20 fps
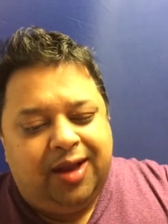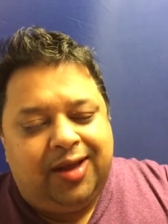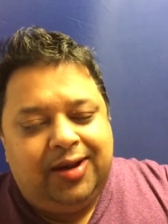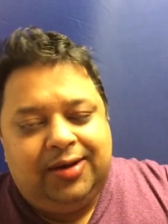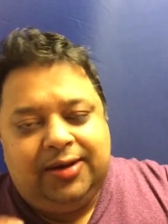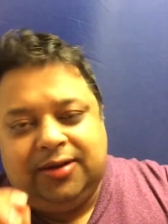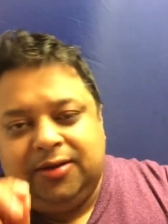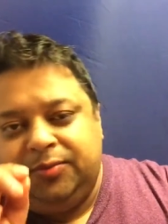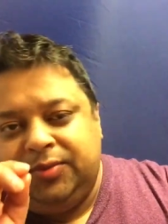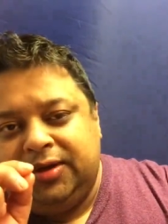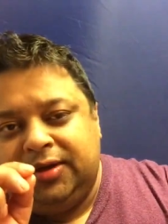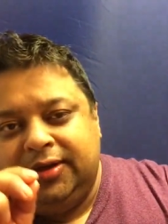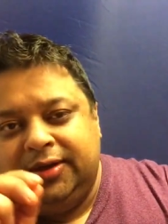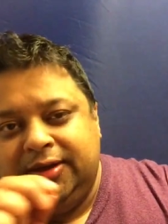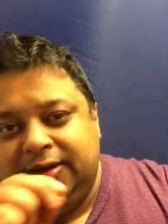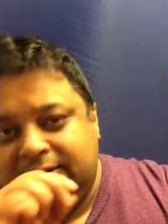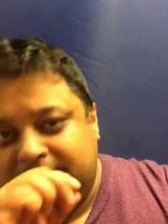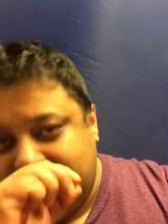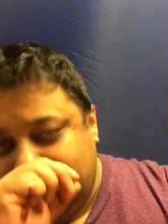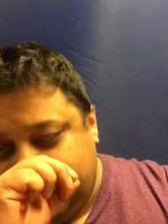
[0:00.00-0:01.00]
A little bit of
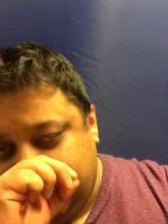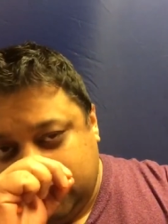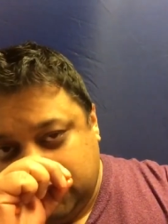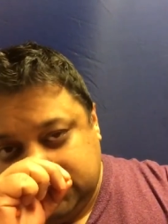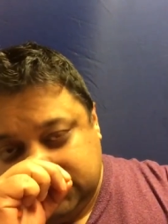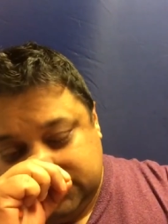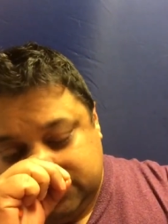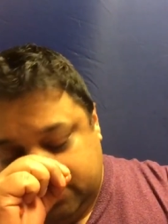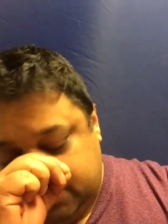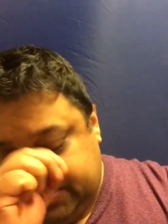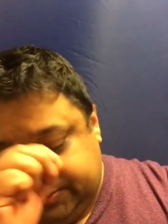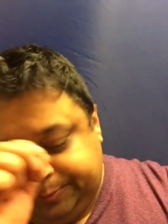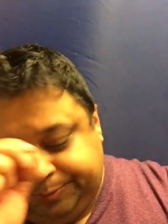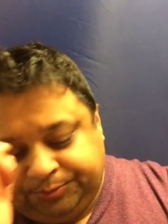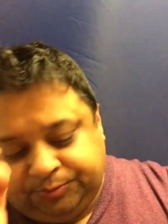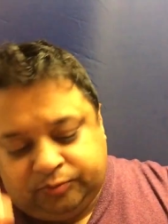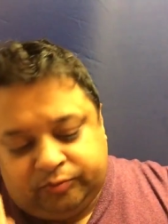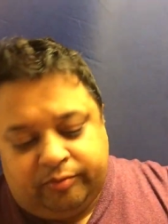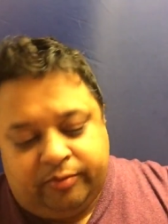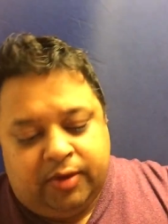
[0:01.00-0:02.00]
heat, not much.
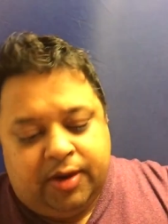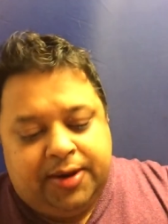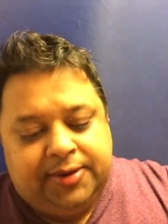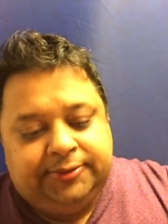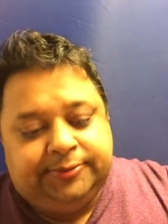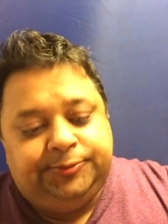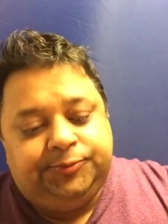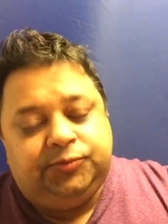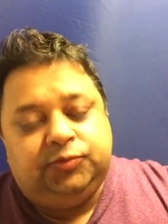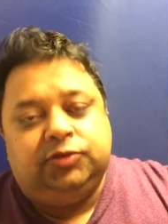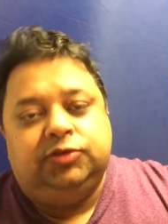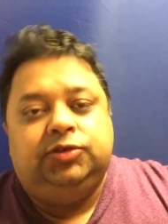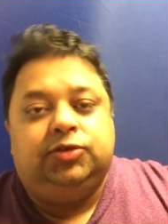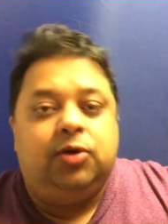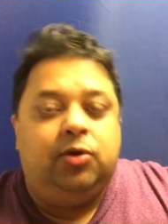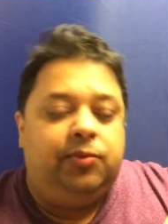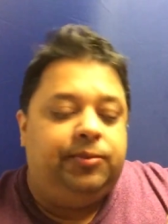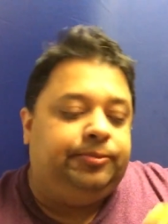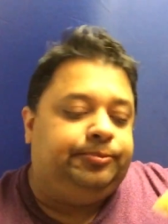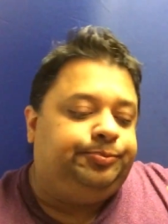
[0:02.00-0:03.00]

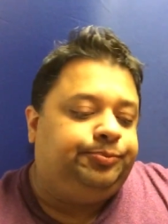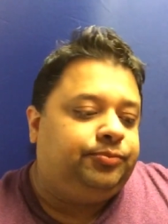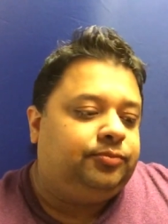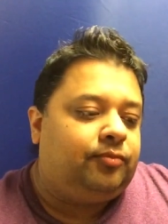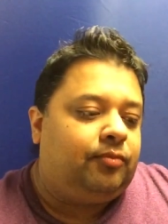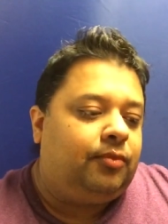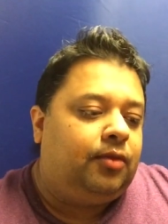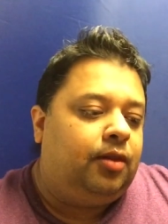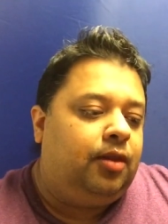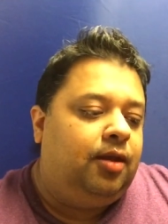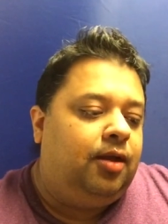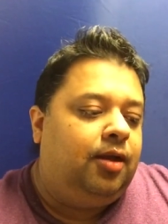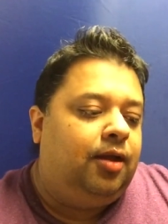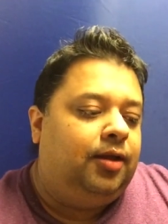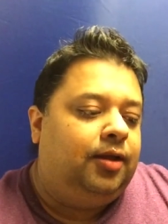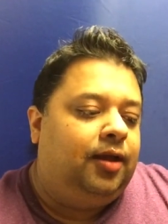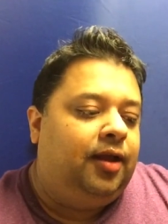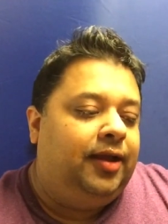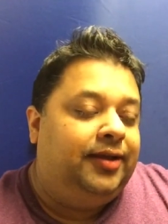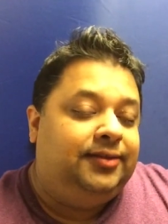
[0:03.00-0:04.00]
So,
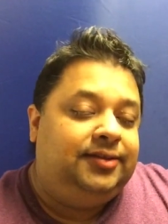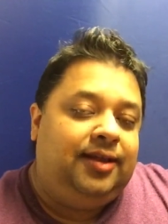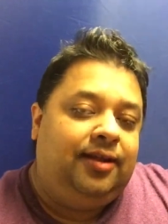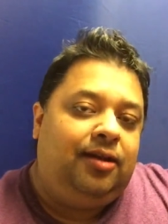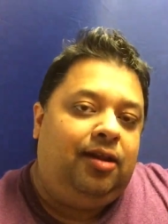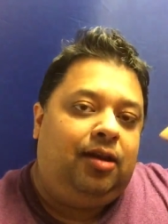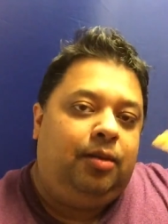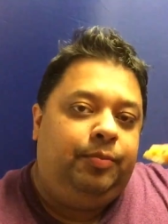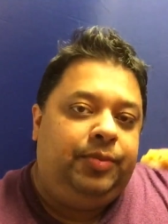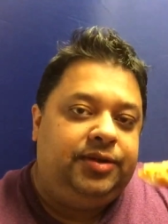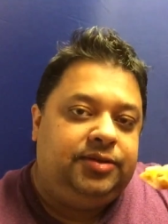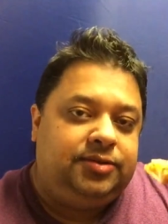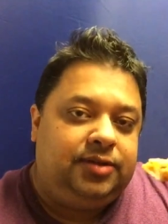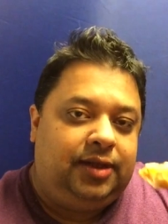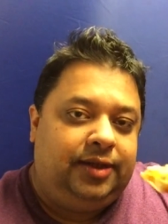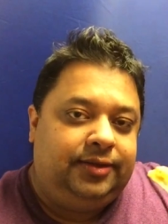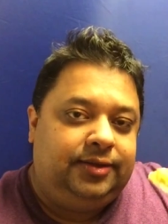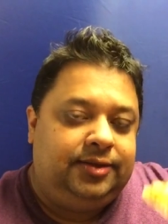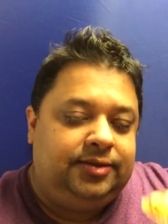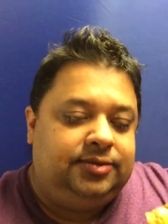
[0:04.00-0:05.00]
uh, a $10 pizza
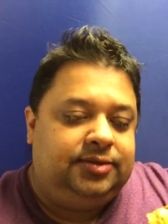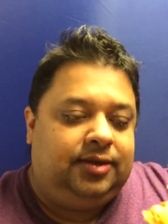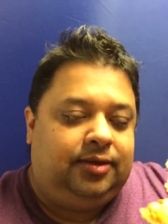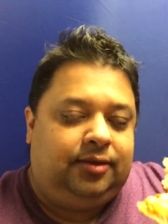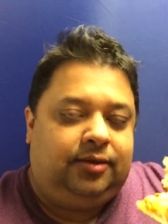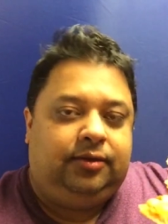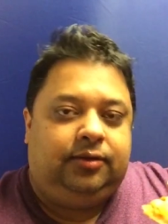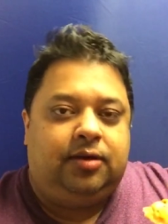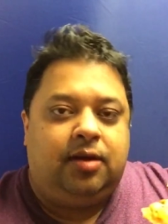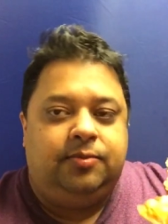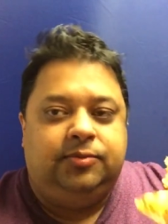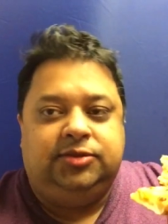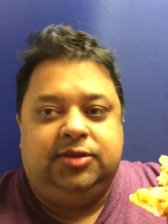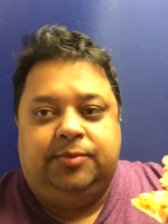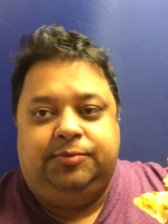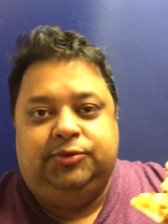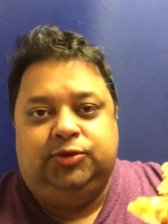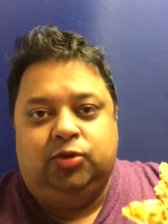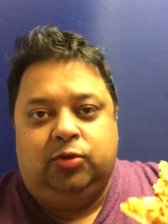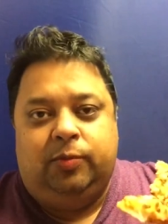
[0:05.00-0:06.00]
like this comes
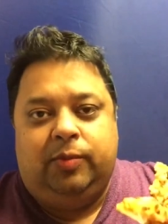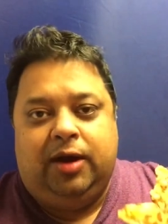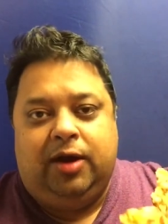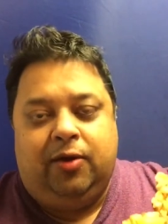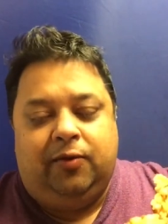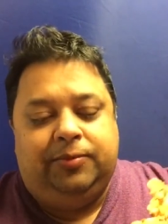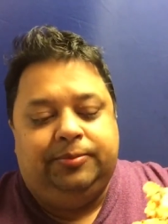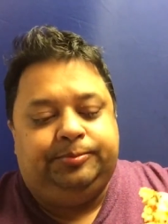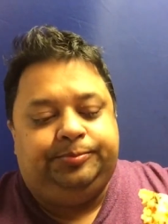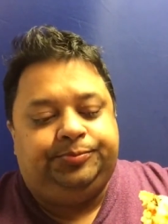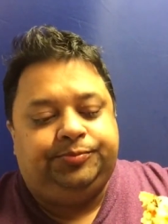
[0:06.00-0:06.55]
up to about